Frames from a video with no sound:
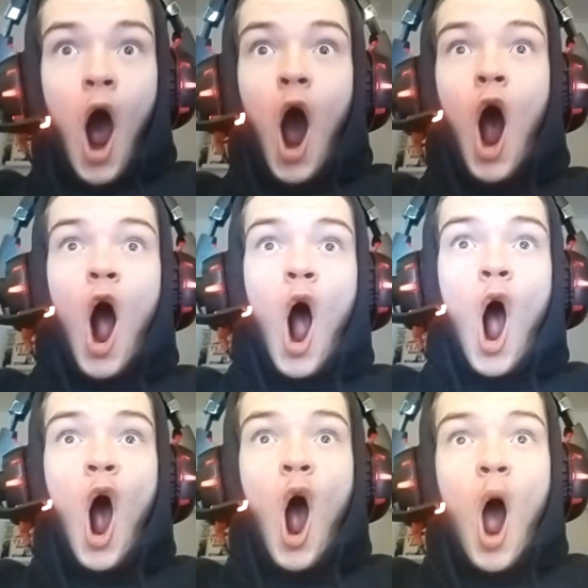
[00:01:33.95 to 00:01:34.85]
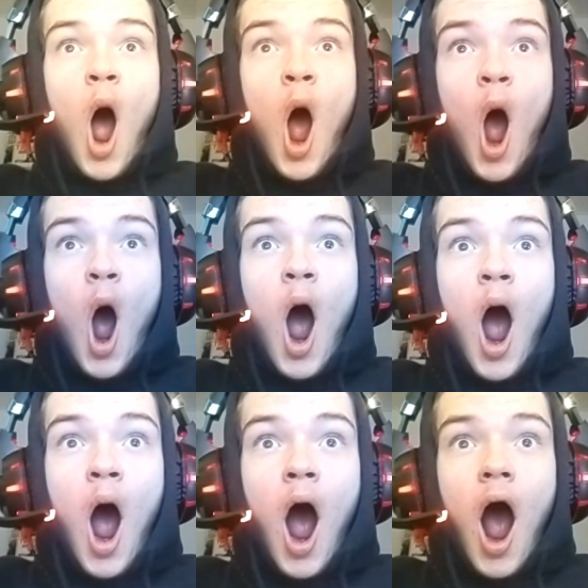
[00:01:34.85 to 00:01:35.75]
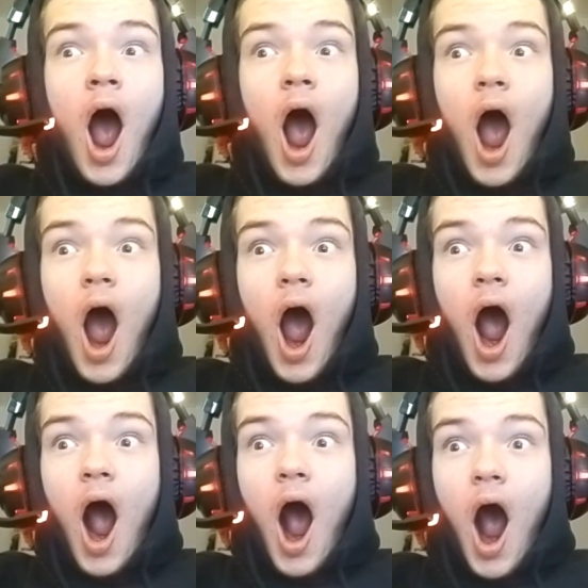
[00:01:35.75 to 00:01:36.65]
(no one is talking)